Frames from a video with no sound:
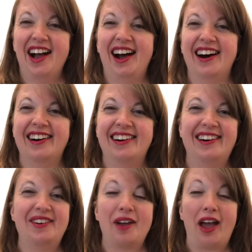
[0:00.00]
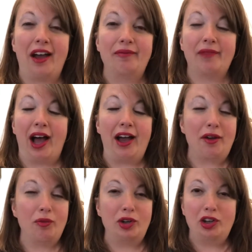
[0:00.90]

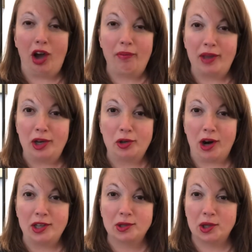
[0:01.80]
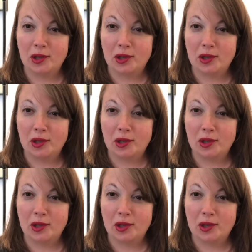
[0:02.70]
I would not be interested